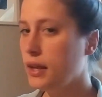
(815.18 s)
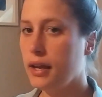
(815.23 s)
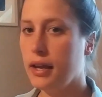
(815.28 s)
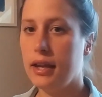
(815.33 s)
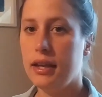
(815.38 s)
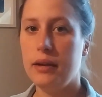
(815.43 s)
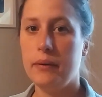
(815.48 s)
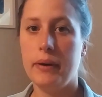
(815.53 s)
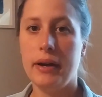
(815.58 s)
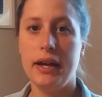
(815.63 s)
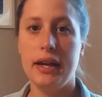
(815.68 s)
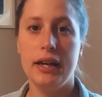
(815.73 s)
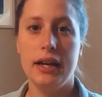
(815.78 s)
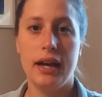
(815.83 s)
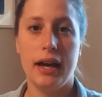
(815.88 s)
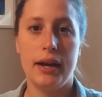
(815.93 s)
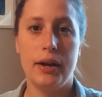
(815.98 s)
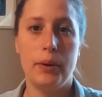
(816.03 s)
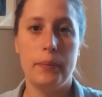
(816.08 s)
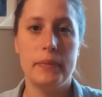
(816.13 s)
anyway,
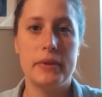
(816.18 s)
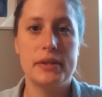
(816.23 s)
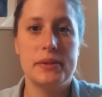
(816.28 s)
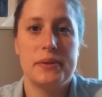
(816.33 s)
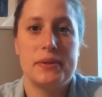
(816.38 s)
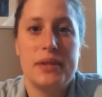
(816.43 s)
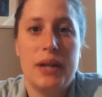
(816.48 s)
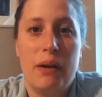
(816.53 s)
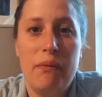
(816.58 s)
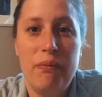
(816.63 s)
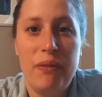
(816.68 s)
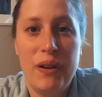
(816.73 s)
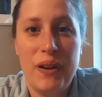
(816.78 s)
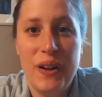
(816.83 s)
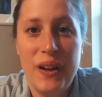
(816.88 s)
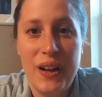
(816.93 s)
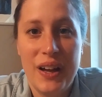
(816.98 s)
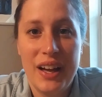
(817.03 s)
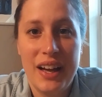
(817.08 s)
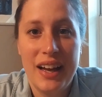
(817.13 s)
I hope this was
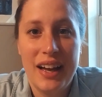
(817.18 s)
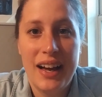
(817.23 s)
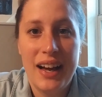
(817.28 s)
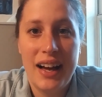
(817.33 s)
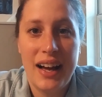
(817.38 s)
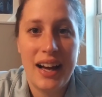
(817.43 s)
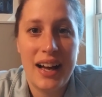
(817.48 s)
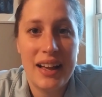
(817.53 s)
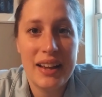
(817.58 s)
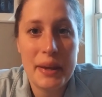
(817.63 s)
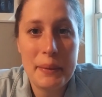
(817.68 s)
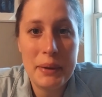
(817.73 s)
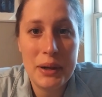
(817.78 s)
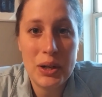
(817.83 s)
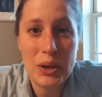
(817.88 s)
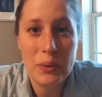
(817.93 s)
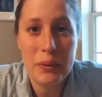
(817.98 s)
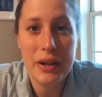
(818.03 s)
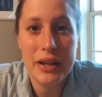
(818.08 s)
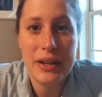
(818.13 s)
helpful. Let me
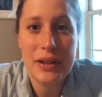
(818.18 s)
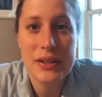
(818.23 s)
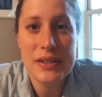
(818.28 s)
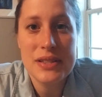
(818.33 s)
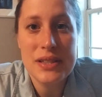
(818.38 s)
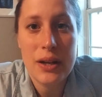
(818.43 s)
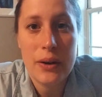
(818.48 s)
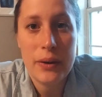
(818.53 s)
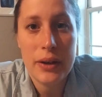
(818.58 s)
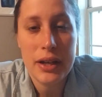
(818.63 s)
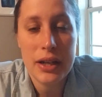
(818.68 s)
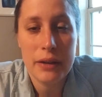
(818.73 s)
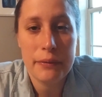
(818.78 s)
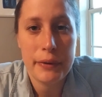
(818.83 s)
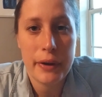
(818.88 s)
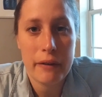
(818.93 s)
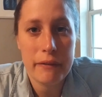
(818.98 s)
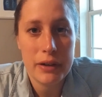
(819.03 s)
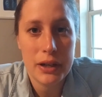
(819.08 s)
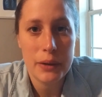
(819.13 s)
know what you're sewing. If
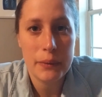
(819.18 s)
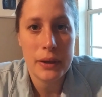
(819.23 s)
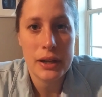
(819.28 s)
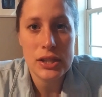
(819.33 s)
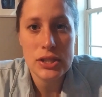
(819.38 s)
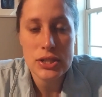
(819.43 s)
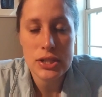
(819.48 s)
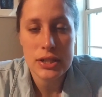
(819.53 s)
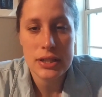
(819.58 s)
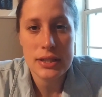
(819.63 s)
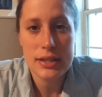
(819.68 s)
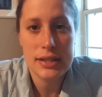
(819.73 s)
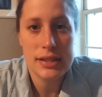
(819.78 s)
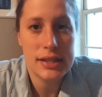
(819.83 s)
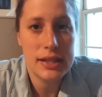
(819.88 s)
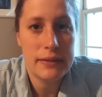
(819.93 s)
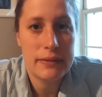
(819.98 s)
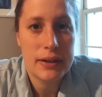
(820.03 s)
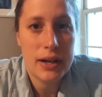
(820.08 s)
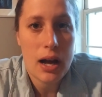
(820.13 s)
you have any questions,
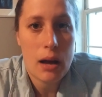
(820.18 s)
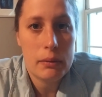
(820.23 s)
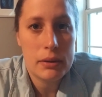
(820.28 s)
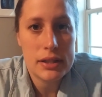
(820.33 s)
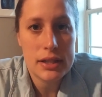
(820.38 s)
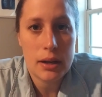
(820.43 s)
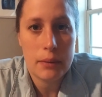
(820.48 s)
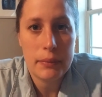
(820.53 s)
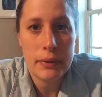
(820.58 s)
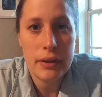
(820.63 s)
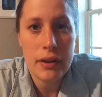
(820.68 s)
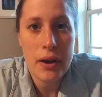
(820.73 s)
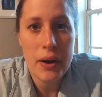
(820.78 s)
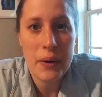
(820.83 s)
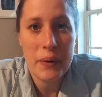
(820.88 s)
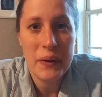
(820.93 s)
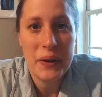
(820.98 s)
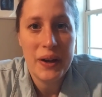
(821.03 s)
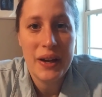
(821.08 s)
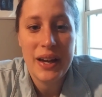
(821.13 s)
leave a comment down
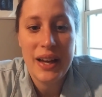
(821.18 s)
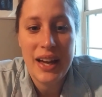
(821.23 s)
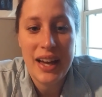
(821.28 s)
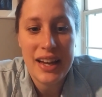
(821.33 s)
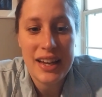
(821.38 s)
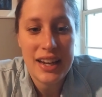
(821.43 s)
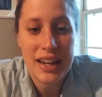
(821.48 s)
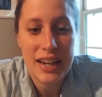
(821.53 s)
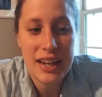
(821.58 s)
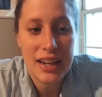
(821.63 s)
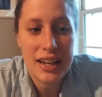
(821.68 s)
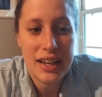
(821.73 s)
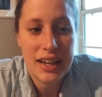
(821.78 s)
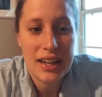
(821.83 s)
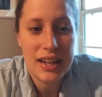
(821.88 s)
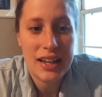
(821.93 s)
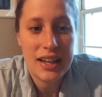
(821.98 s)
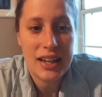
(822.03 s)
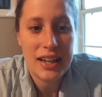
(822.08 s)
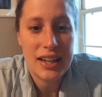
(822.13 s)
below.
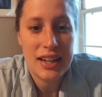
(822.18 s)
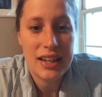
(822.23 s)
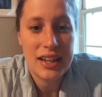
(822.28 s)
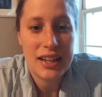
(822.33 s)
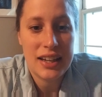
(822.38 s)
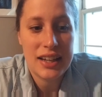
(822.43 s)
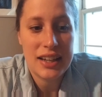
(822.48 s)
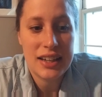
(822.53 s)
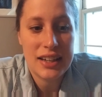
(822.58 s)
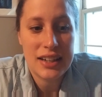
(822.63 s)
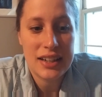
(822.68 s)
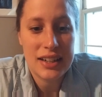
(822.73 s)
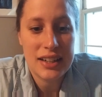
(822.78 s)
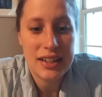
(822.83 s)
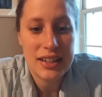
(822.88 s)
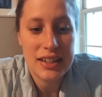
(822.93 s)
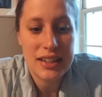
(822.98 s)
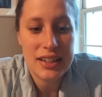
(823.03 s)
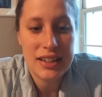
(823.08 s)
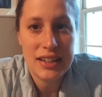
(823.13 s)

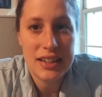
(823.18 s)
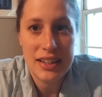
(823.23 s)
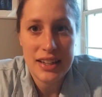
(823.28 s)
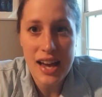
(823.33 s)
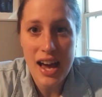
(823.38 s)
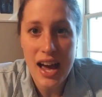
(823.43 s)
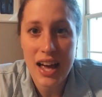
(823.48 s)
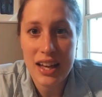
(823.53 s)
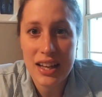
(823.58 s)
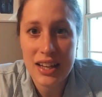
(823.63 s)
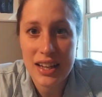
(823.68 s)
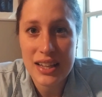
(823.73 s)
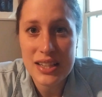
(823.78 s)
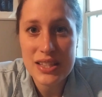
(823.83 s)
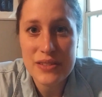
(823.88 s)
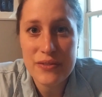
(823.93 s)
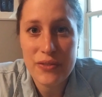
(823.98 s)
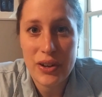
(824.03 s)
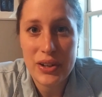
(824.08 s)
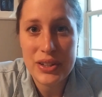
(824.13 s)
And yeah,
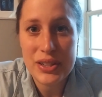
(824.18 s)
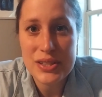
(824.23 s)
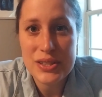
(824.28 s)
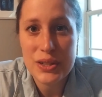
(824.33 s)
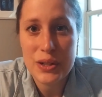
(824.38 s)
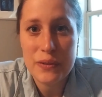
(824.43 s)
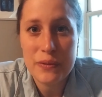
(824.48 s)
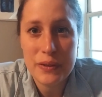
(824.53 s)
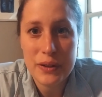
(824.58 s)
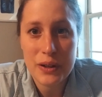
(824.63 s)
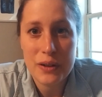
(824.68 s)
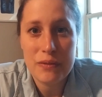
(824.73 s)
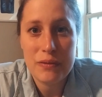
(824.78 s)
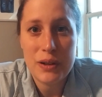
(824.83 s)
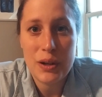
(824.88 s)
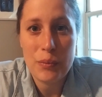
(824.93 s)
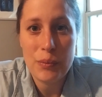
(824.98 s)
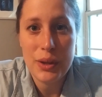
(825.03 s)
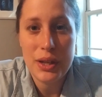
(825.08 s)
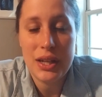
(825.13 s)
it's fun to sew for your
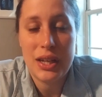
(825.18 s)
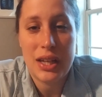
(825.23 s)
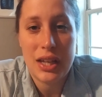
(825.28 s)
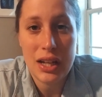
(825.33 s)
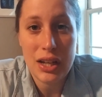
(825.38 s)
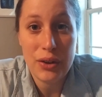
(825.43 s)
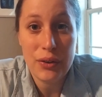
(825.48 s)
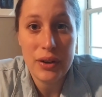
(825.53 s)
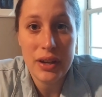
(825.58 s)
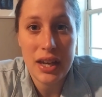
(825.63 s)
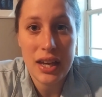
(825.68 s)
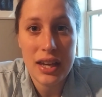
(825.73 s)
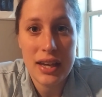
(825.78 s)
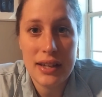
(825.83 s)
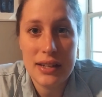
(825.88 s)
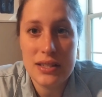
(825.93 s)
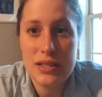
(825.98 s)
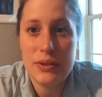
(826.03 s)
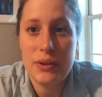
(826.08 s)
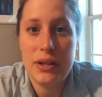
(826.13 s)
family, and you
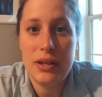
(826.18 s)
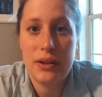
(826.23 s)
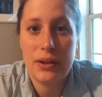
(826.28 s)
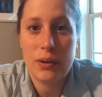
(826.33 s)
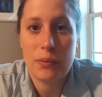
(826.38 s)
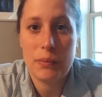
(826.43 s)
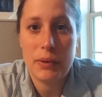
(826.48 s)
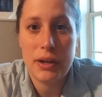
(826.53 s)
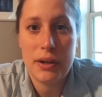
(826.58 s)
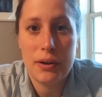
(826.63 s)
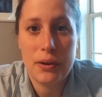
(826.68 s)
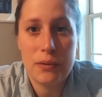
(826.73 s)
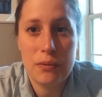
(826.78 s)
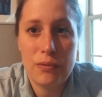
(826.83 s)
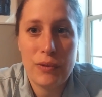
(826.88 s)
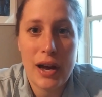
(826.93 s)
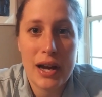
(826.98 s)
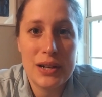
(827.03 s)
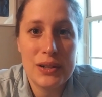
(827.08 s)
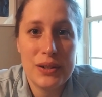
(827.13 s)
can do it. You can be your own
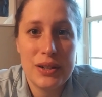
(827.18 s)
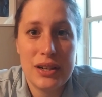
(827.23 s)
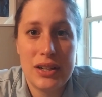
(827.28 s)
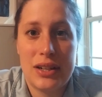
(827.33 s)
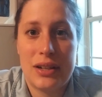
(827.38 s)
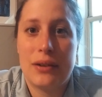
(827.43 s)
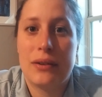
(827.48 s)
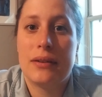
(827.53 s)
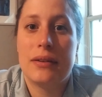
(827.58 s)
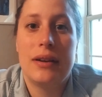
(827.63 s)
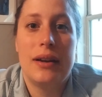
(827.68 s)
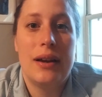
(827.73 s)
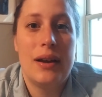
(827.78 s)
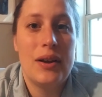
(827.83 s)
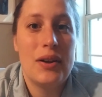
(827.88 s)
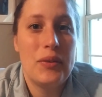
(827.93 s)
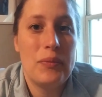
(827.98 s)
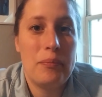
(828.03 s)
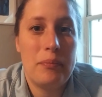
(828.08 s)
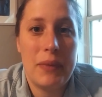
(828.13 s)
factory and
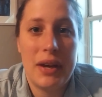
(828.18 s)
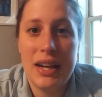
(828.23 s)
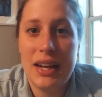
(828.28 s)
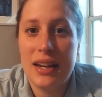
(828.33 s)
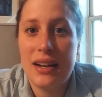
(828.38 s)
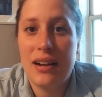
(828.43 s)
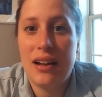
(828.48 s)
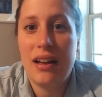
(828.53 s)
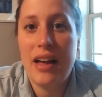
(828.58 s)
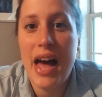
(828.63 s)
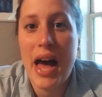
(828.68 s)
make it all